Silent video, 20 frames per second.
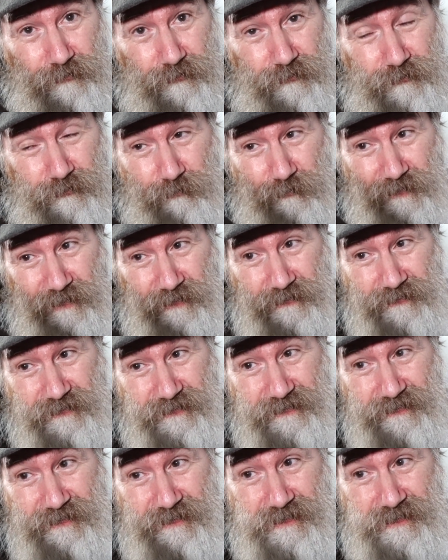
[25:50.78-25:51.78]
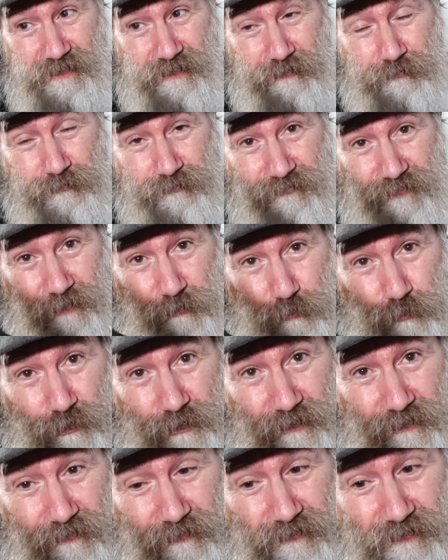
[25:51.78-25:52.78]
while the inside of the
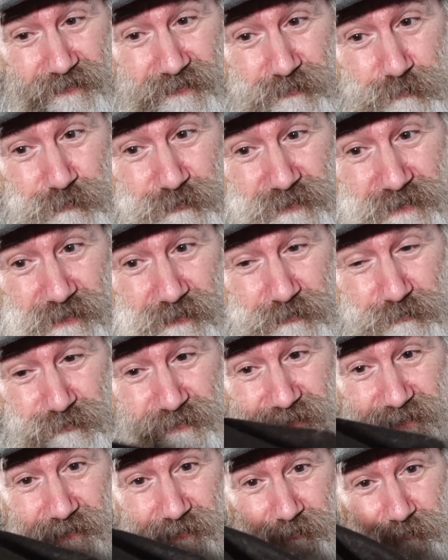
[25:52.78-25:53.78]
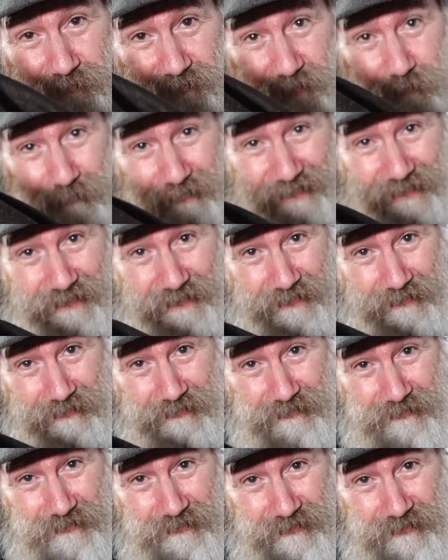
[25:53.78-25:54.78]
collar is on the outside of the bag.
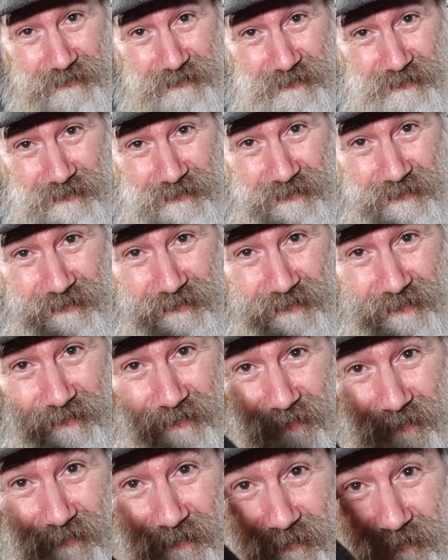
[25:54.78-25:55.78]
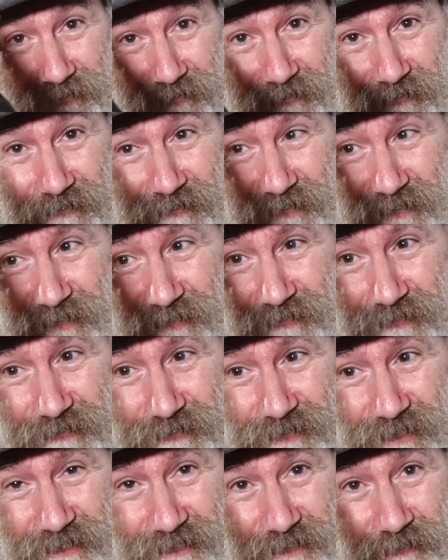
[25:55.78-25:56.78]
That
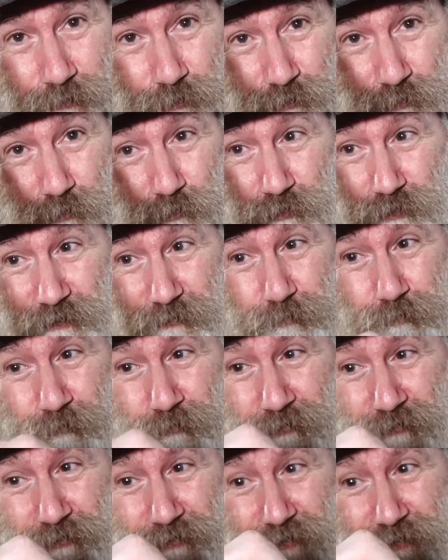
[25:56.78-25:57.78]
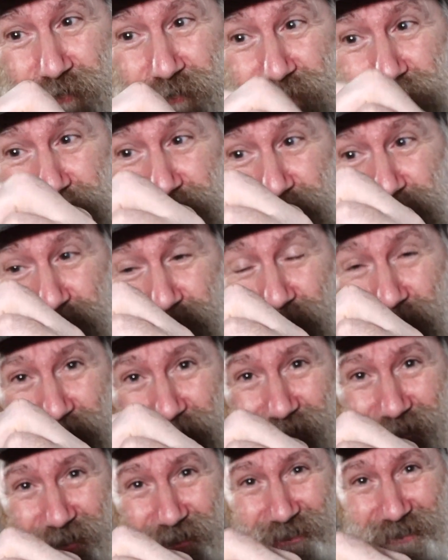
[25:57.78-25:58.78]
doesn't look good. So
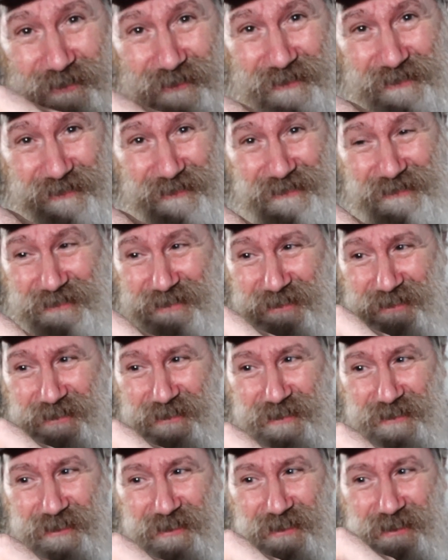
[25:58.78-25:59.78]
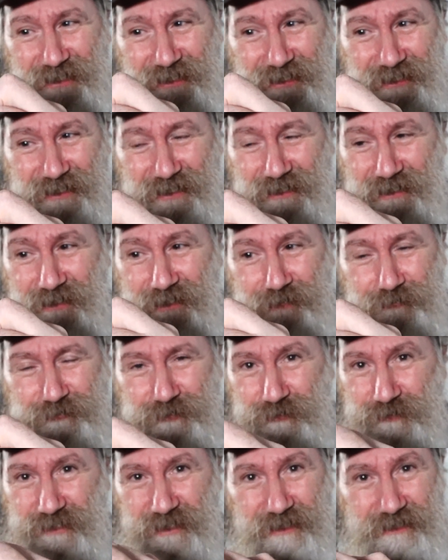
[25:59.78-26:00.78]
I have
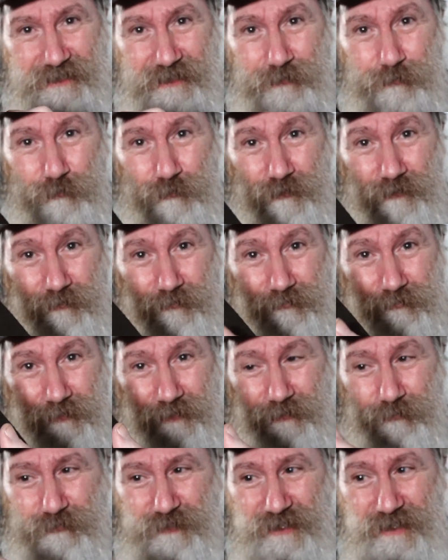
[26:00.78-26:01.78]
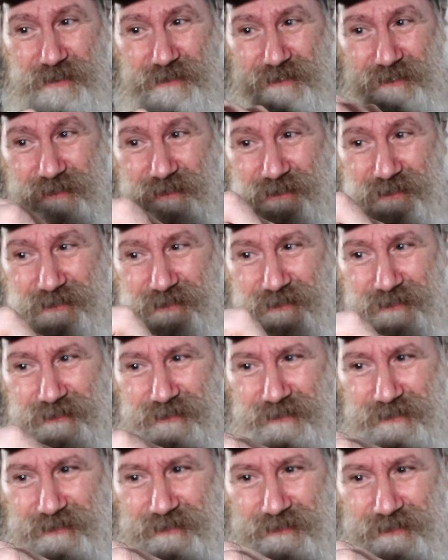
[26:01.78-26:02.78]
to take that all apart again.
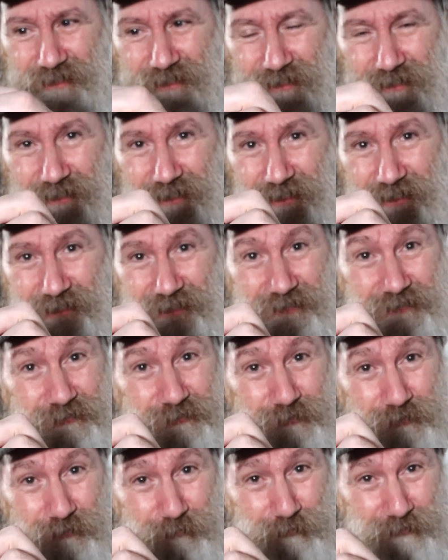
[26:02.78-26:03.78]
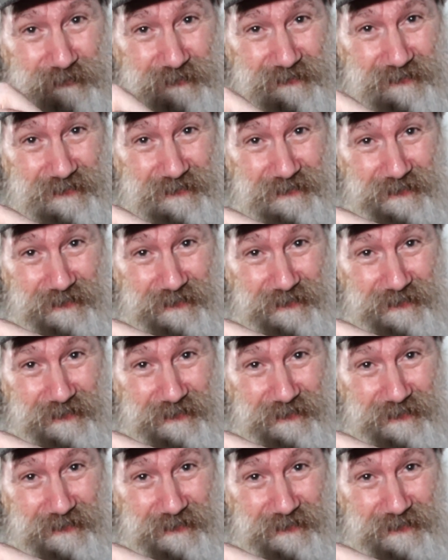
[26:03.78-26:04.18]
Yeah, and the trouble is